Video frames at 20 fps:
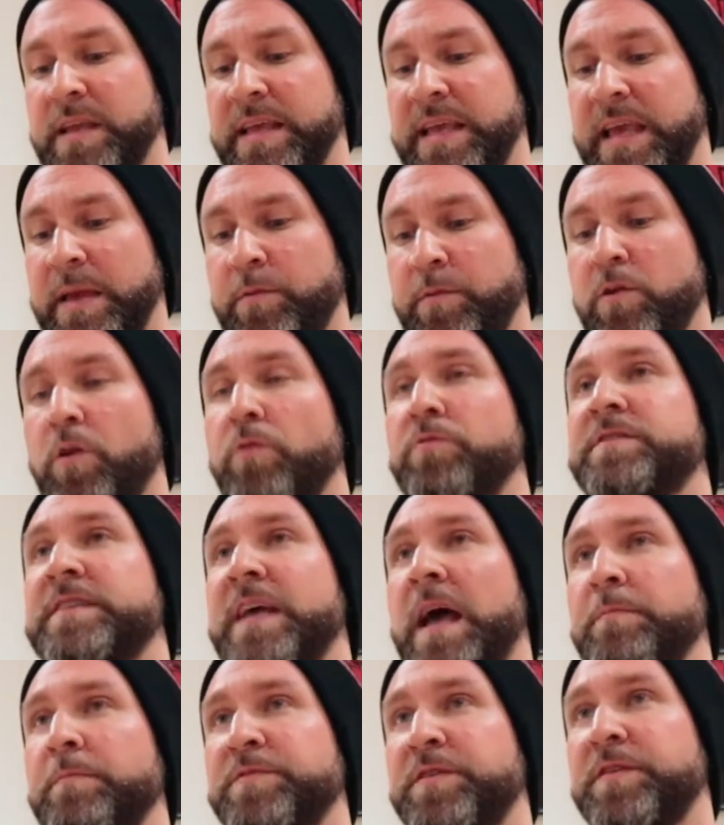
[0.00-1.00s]
keep close
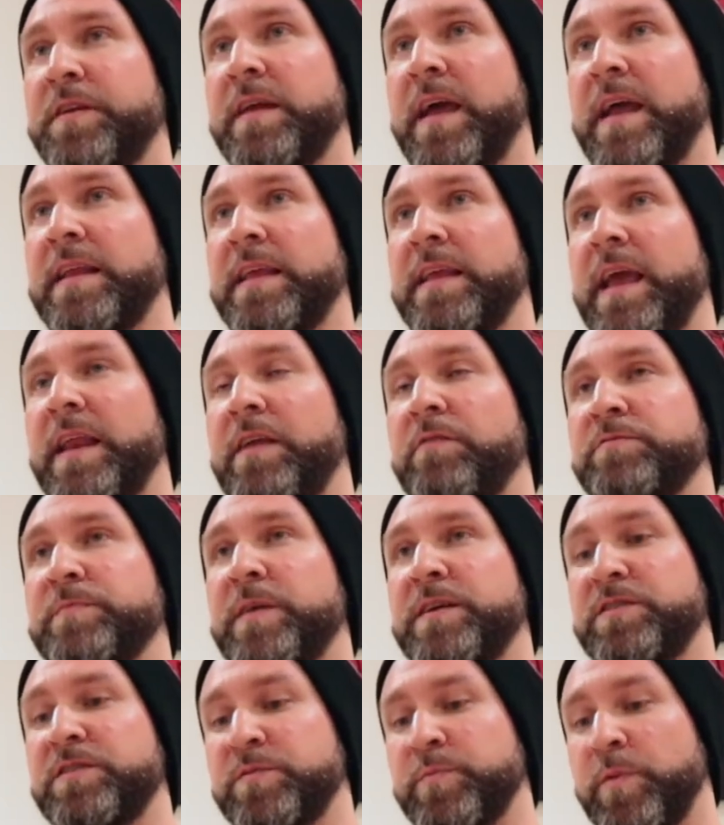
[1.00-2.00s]
tabs on it and get here as
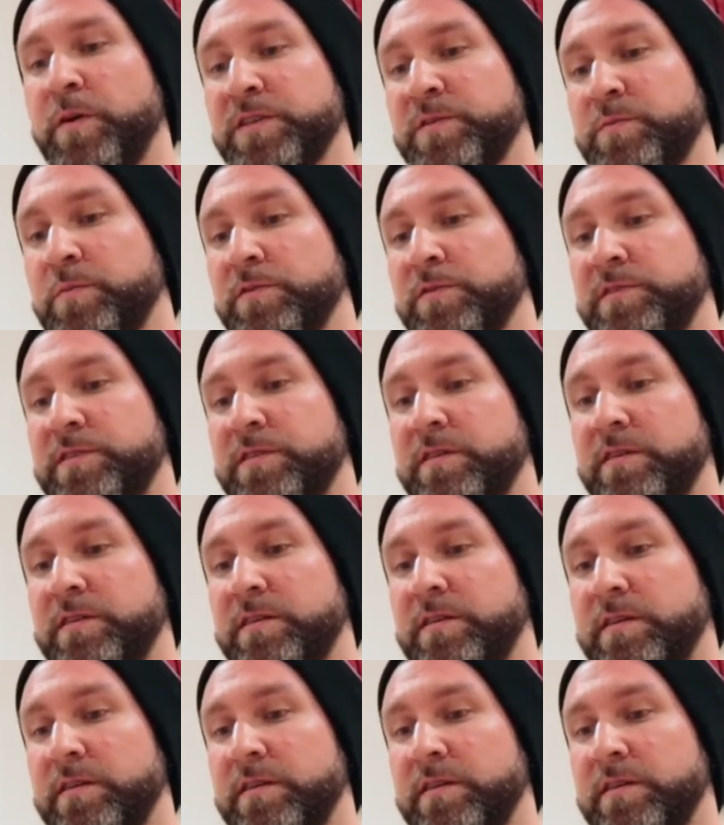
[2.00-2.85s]
much as possible to,